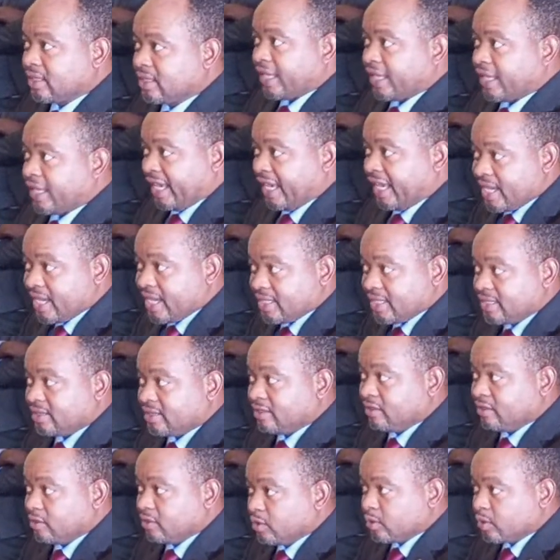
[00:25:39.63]
and
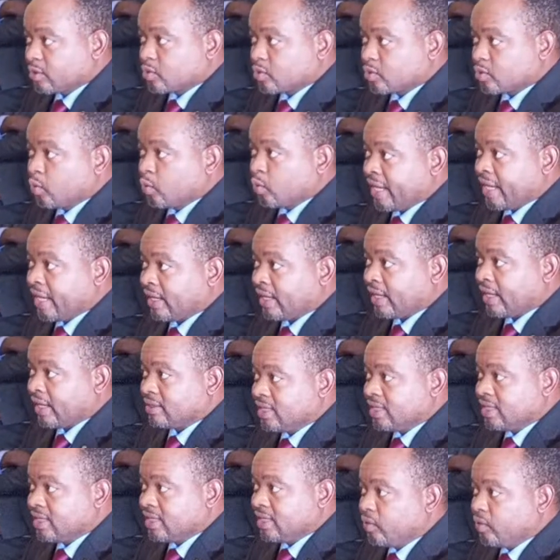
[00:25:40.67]
those who were
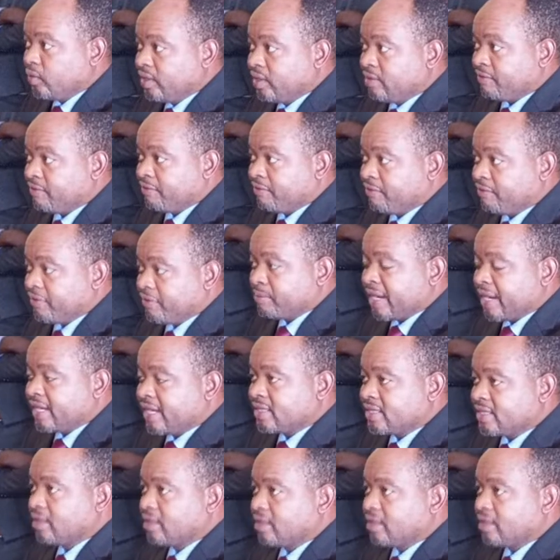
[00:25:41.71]
genuinely victimized